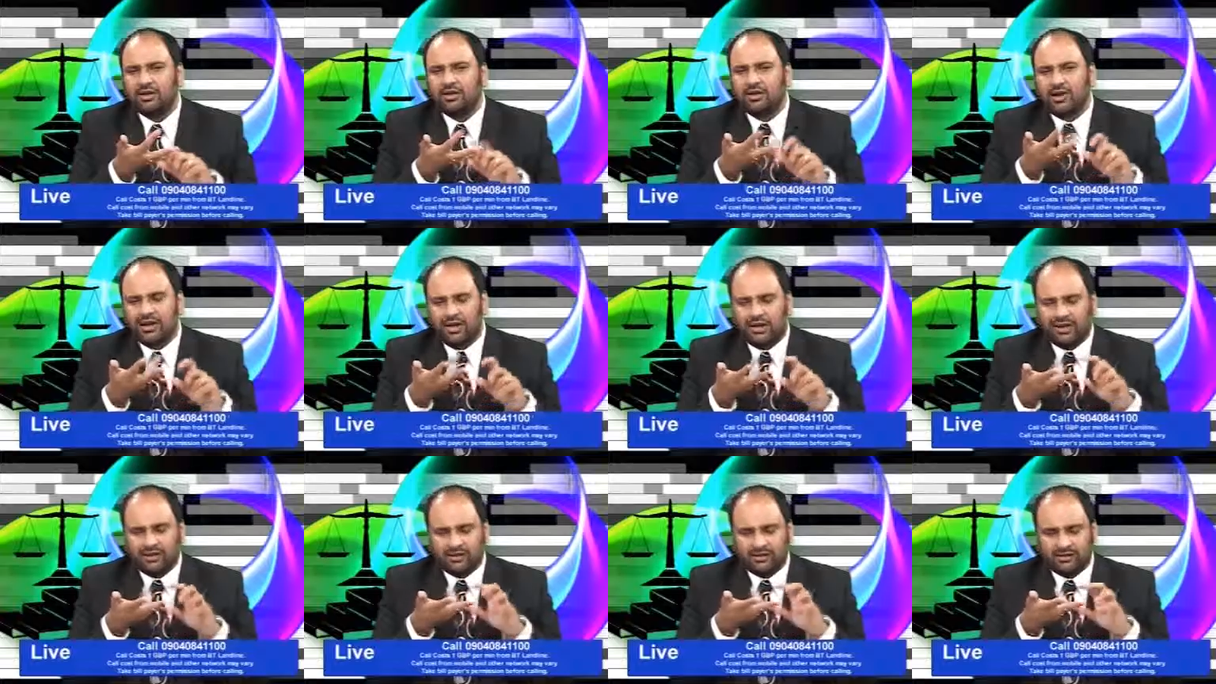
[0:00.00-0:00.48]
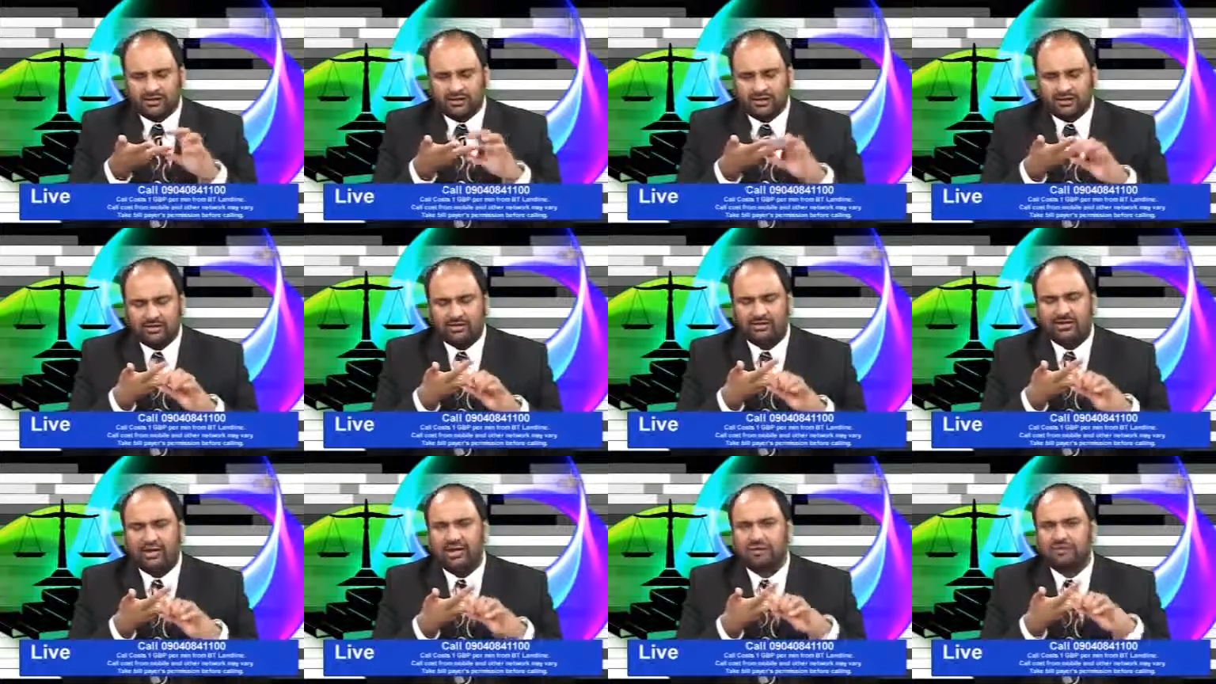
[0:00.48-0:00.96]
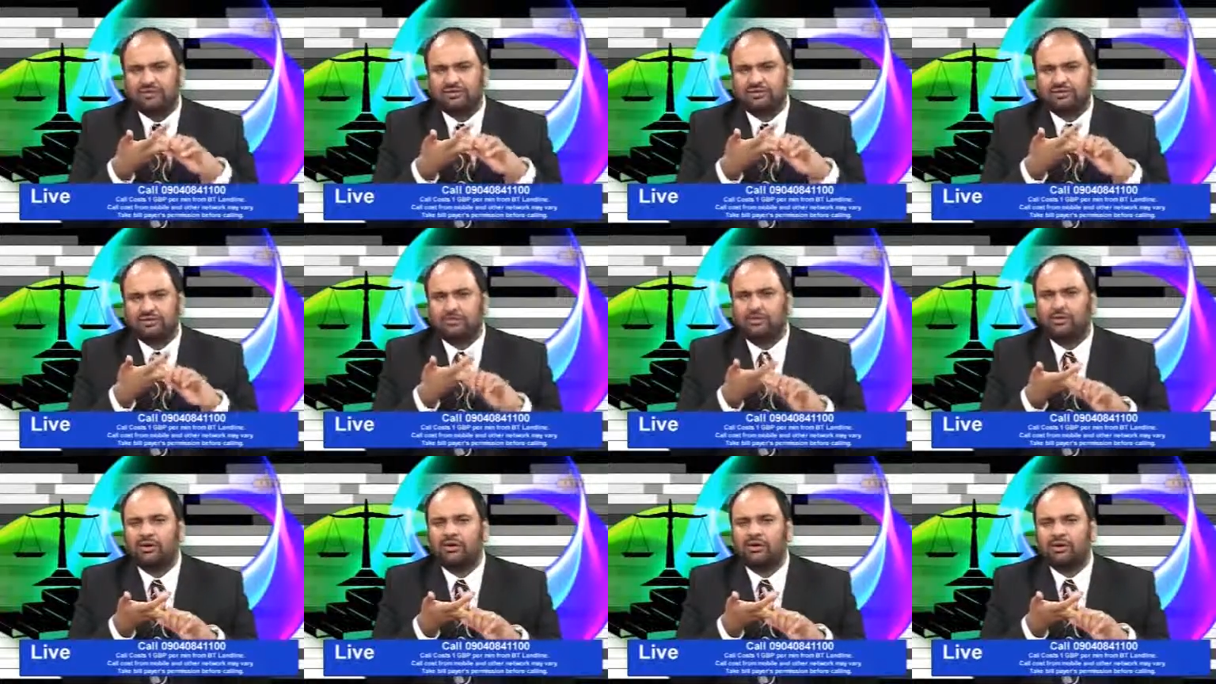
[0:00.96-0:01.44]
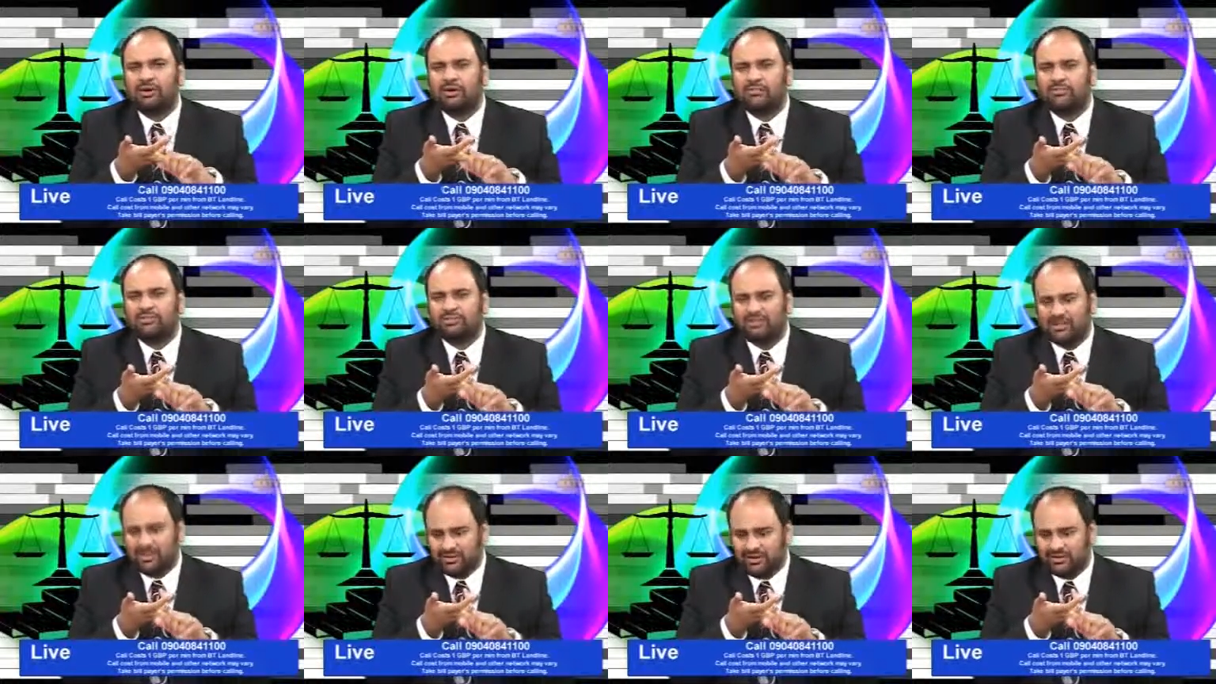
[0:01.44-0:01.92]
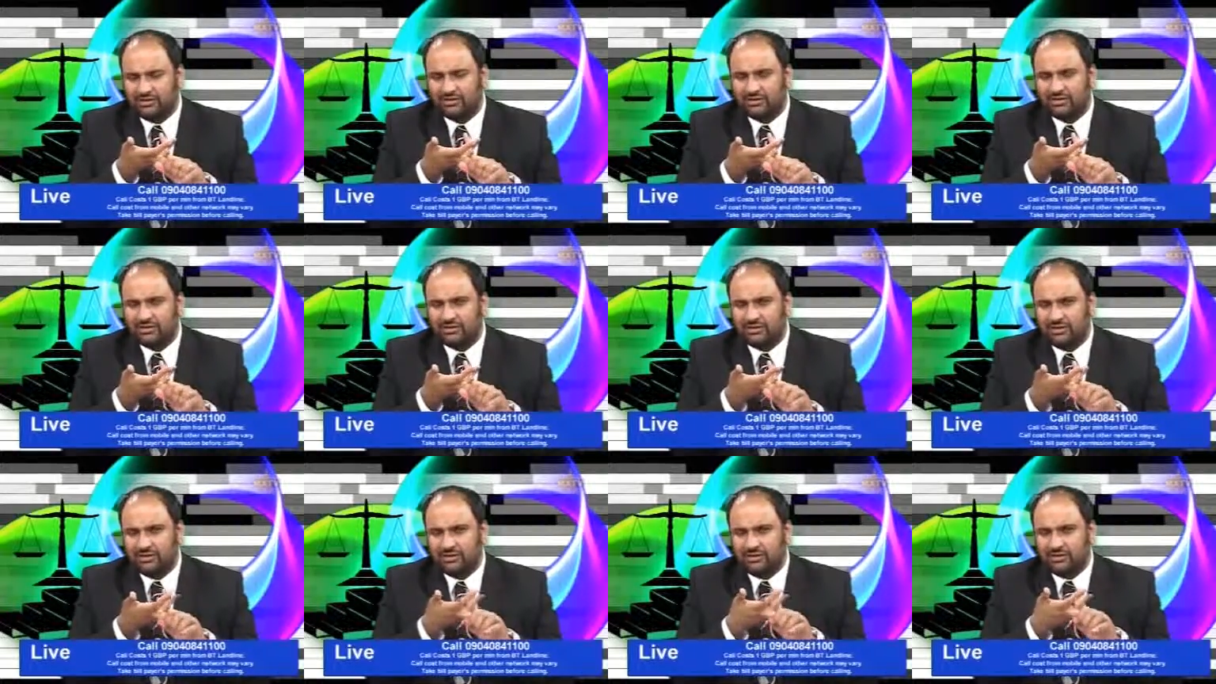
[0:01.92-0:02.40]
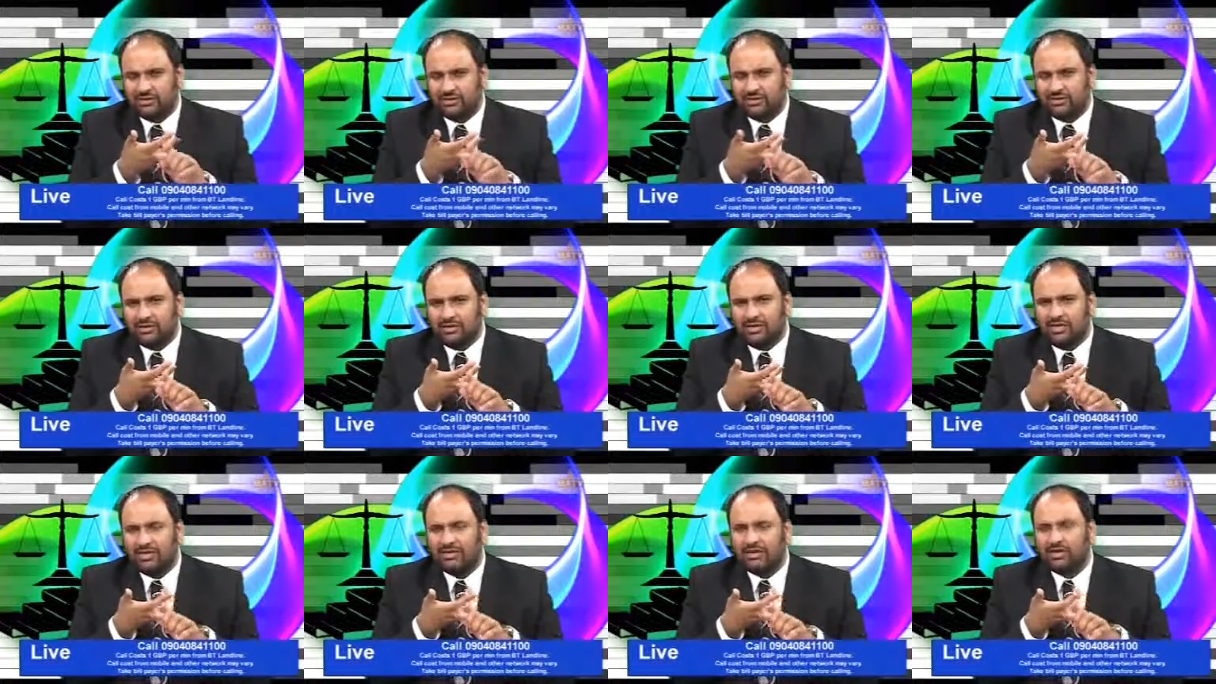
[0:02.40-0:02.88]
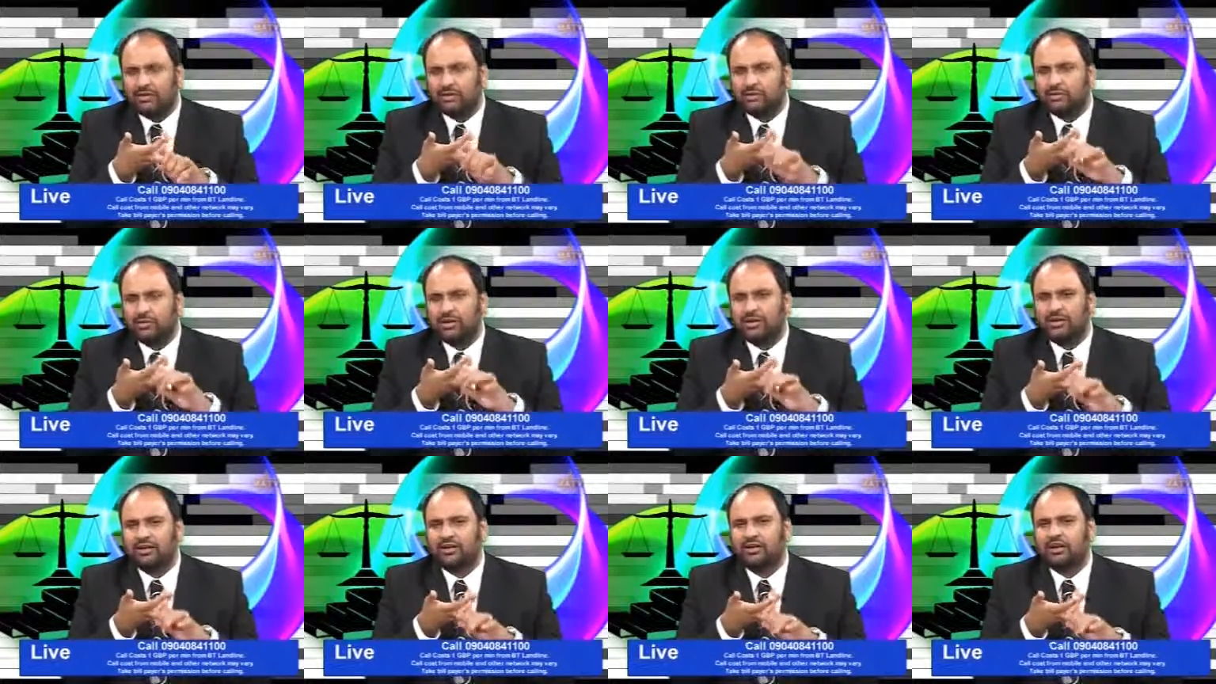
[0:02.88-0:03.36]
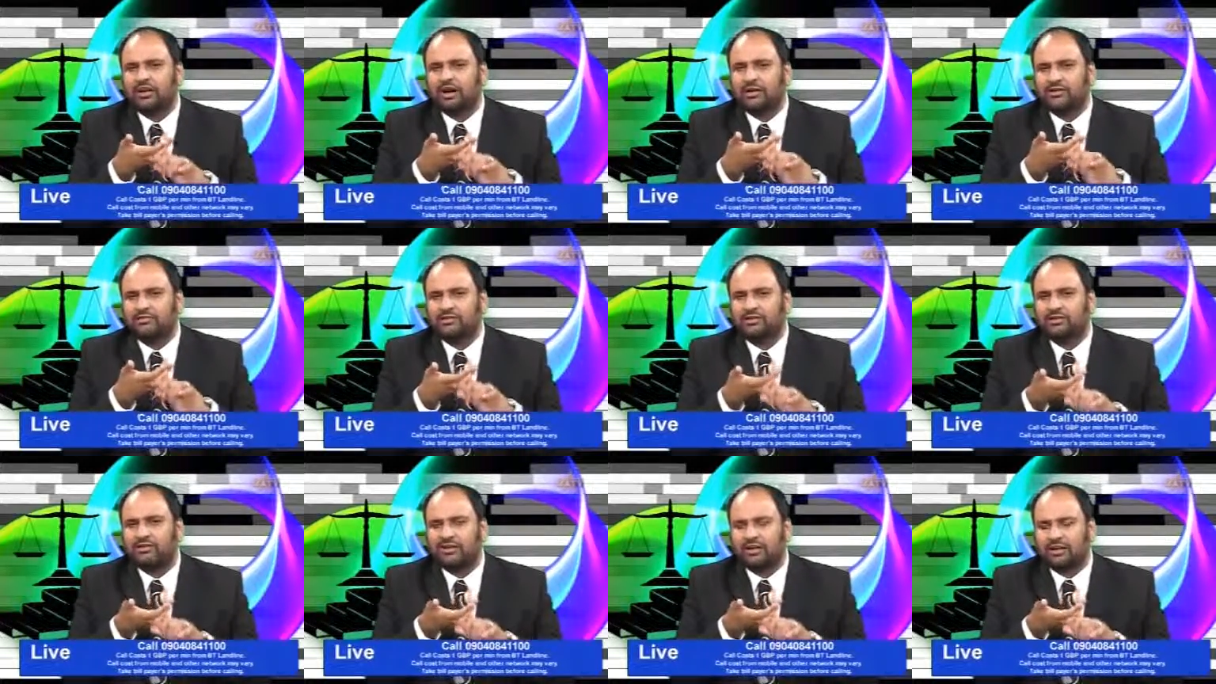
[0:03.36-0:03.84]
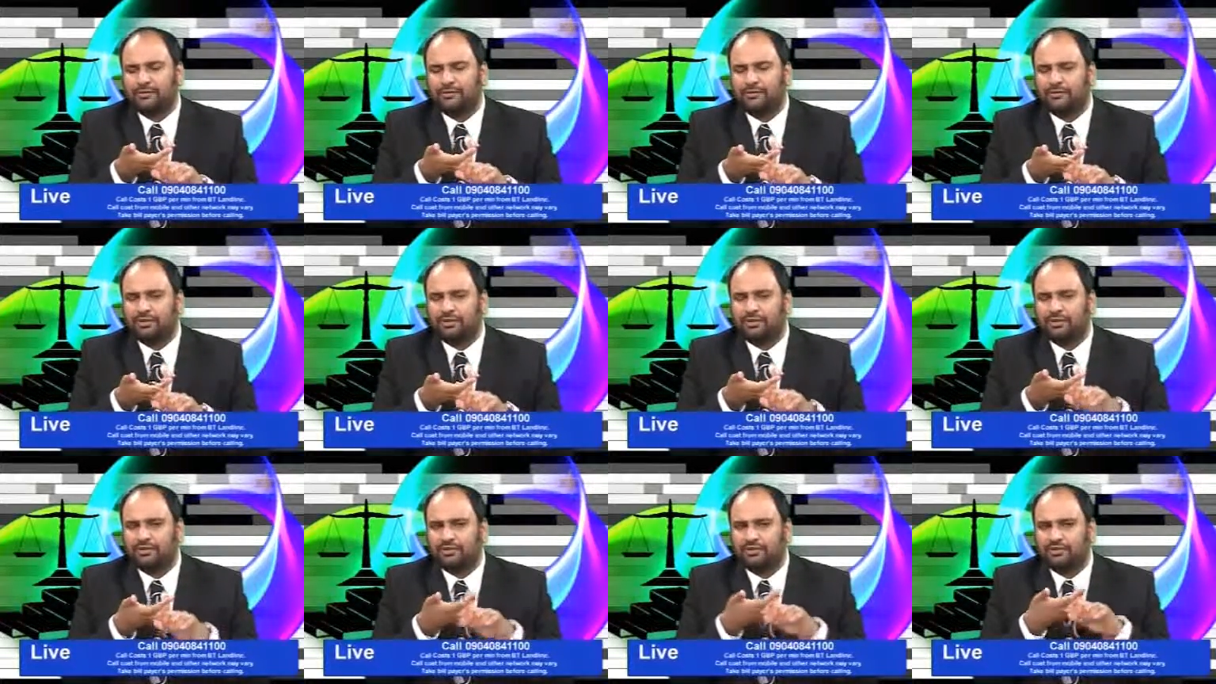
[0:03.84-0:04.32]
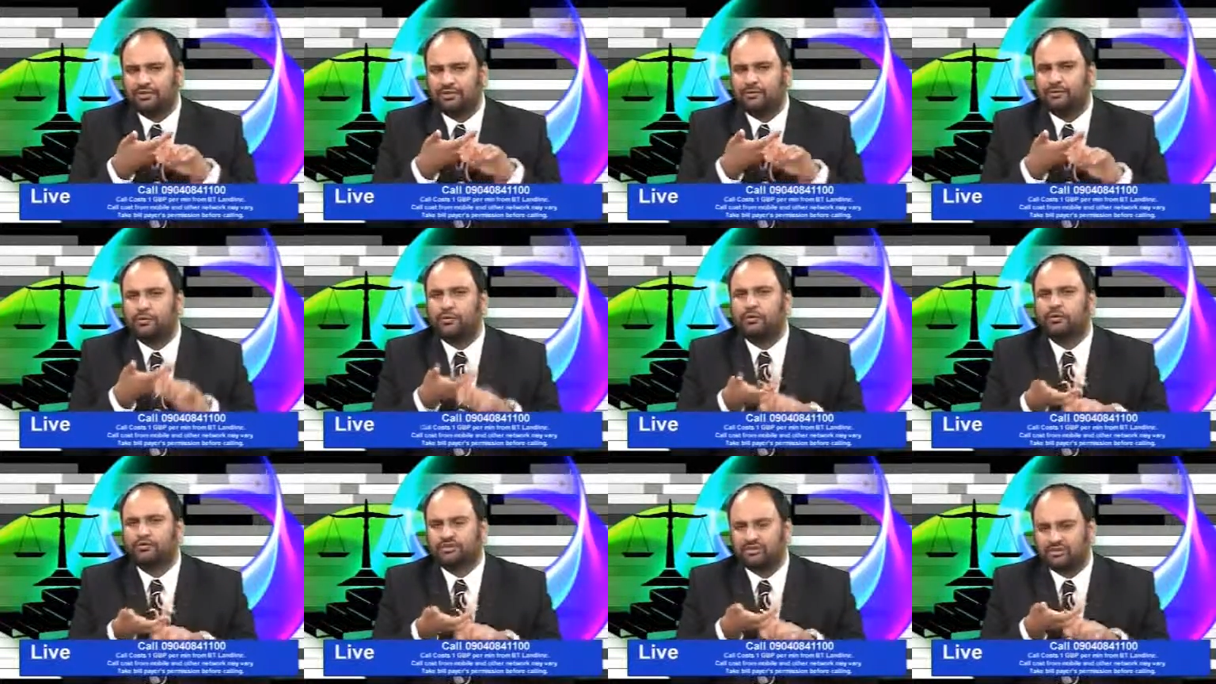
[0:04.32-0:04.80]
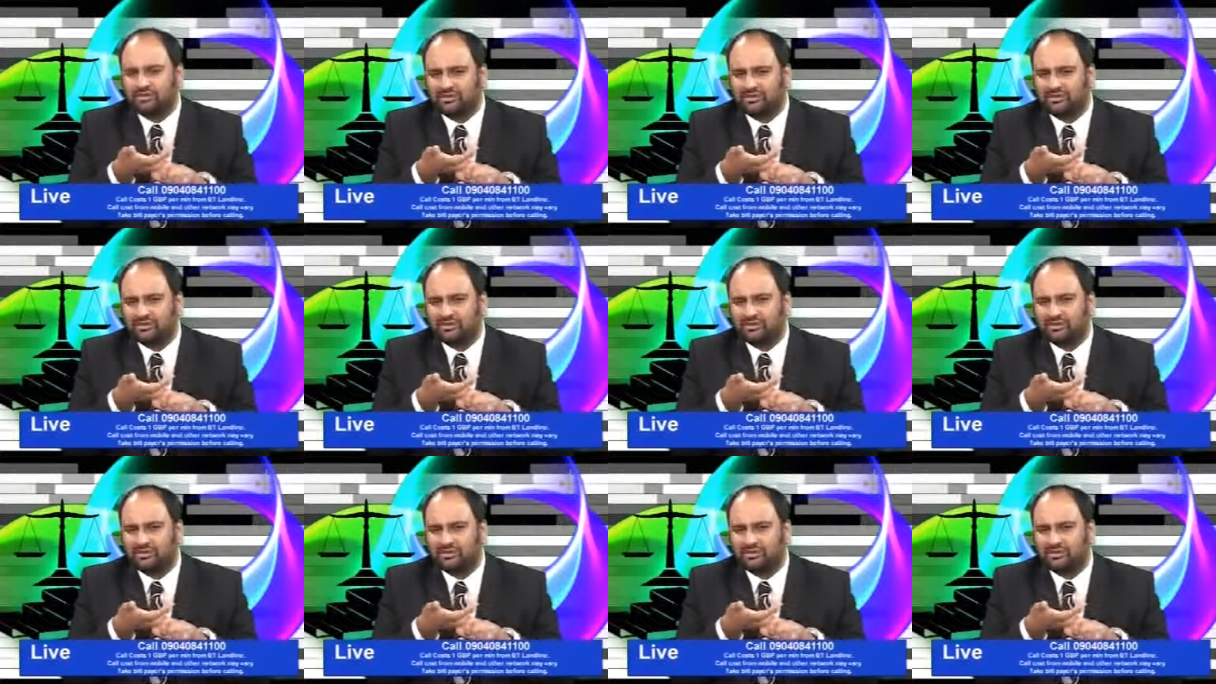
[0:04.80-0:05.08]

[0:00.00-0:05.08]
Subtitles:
And that if someone comes here and then quickly after indefinite divorces,